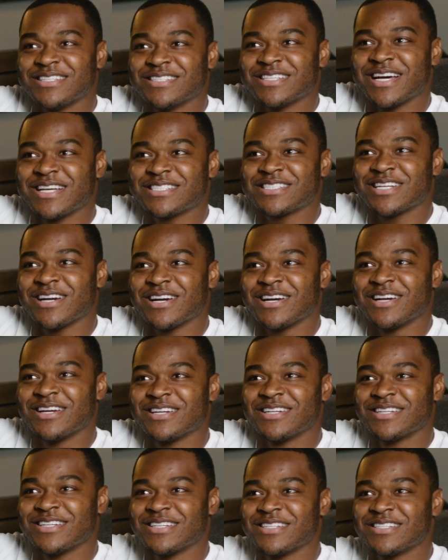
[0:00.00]
That's her.
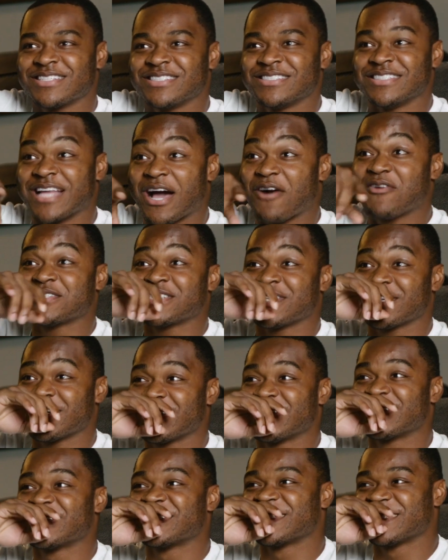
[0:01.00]
That was
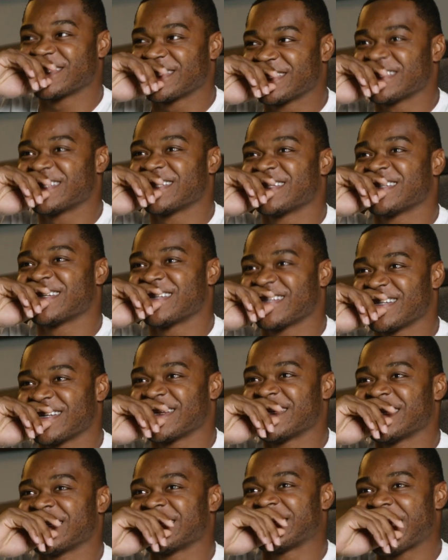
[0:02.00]
her.
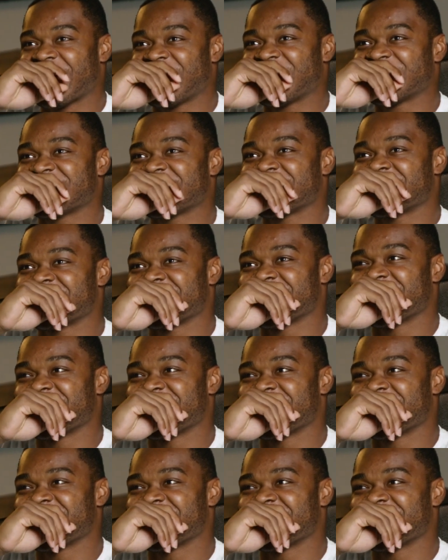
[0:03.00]
That was her.